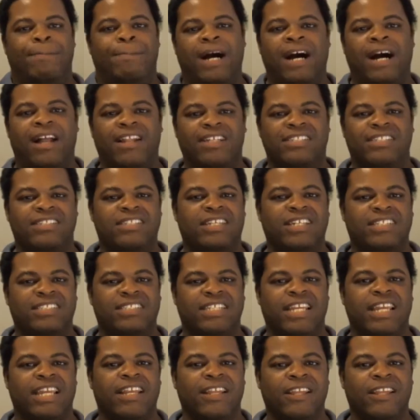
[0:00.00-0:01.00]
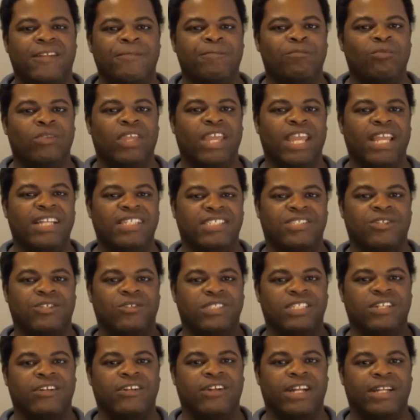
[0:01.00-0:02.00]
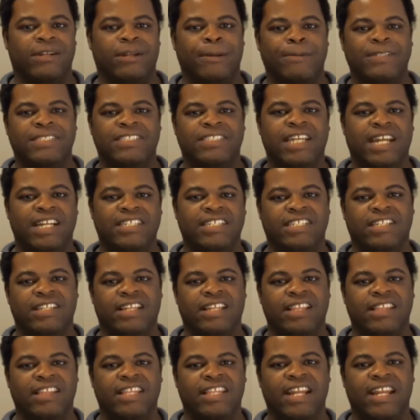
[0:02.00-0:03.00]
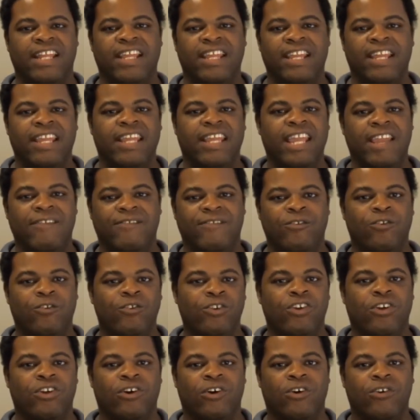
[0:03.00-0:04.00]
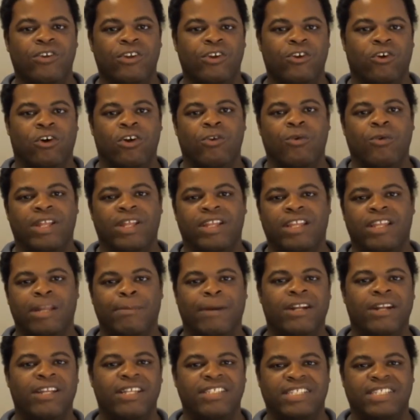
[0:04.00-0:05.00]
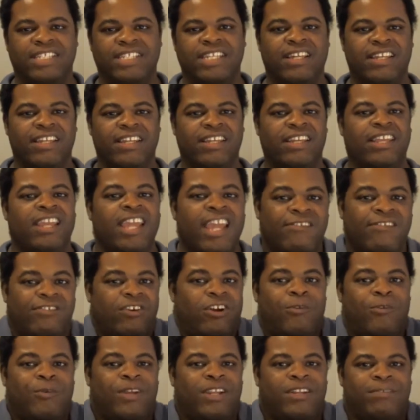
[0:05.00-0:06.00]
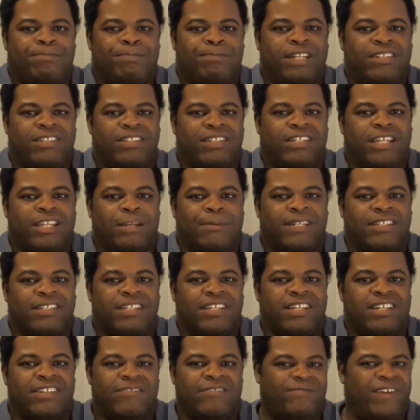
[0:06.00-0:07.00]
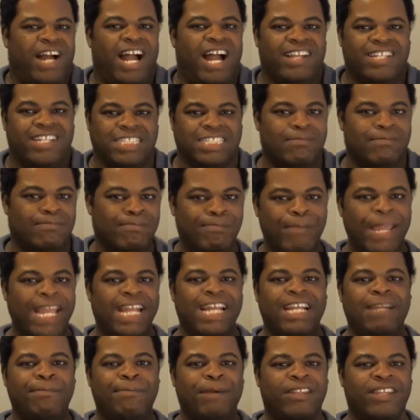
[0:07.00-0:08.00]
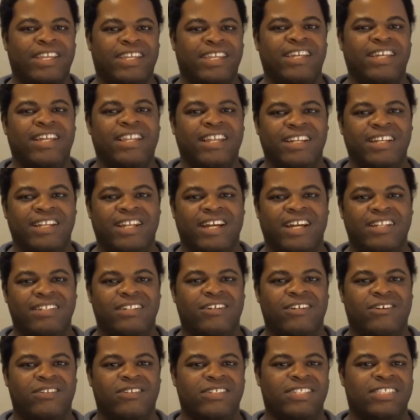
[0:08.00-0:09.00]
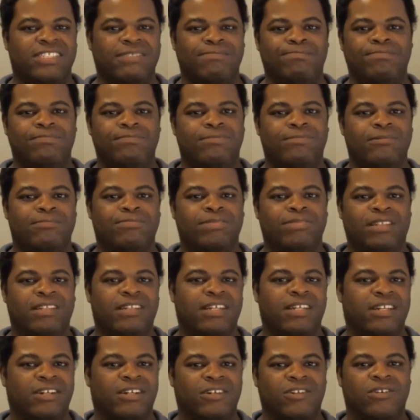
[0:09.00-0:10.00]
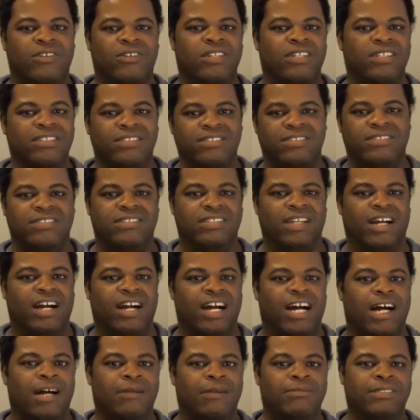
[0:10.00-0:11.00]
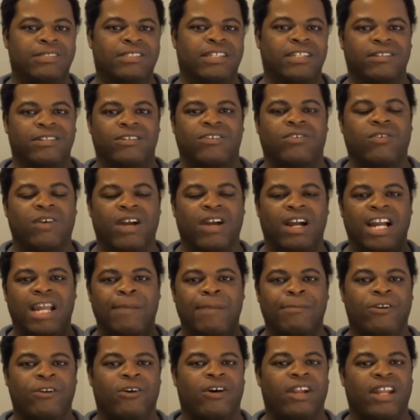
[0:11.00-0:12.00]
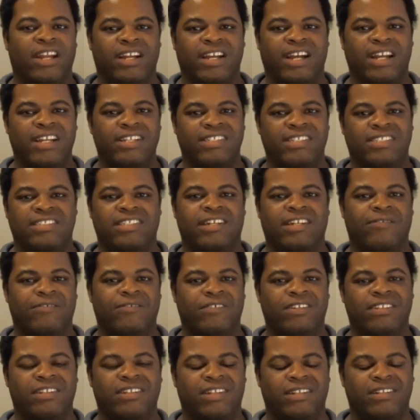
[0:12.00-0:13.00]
politics and and socioeconomic status and like that if you know you all really care about is the killing. If you all really about about the killing, fine. Just make it about the killing, not all this political and jobs and crime and all that kind of stuff. And